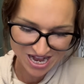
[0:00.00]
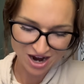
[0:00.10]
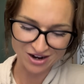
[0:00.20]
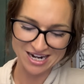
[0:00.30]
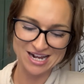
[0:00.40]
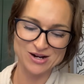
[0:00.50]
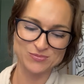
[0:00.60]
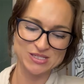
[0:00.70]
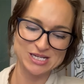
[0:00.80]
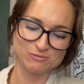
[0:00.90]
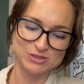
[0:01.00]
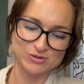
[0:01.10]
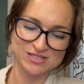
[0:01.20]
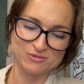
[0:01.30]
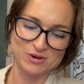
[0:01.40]
All right. I hope this helped you in
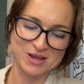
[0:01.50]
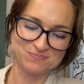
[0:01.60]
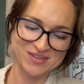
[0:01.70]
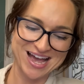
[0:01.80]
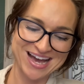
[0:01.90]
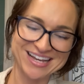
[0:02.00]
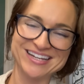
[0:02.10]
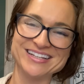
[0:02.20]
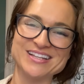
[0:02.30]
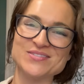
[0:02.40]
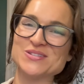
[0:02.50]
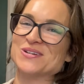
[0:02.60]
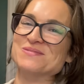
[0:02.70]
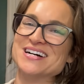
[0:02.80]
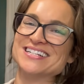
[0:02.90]
some way. I love you
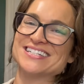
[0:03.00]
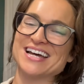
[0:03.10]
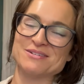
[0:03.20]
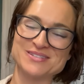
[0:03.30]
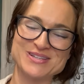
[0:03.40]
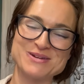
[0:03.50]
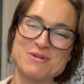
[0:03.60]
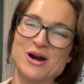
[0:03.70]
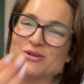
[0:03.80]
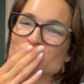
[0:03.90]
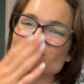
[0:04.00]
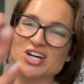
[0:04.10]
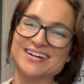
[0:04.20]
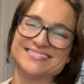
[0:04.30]
so much. I will see you tomorrow. Mwah.